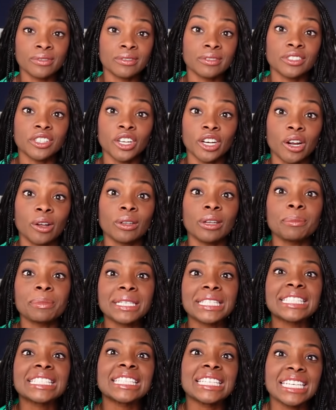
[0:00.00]
you know, let me
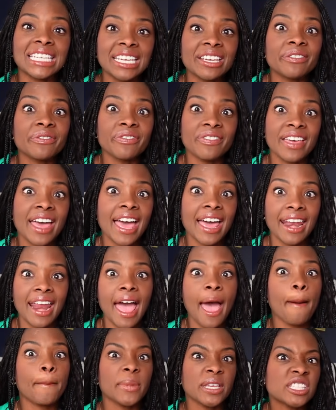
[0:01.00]
see if that
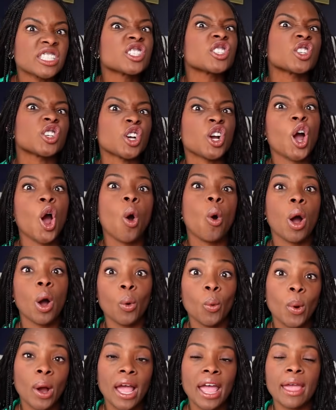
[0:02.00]
happens to go
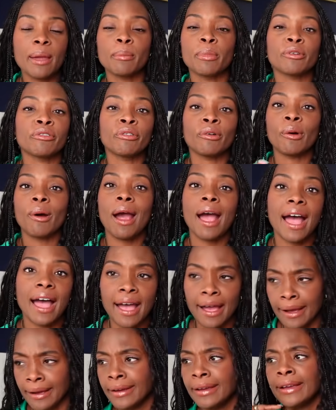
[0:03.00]
away before
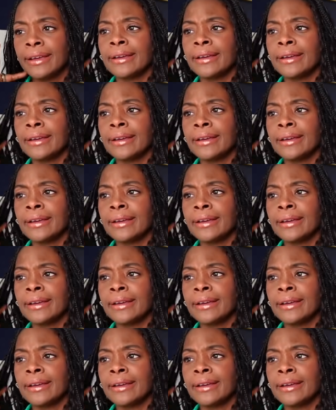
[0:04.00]
I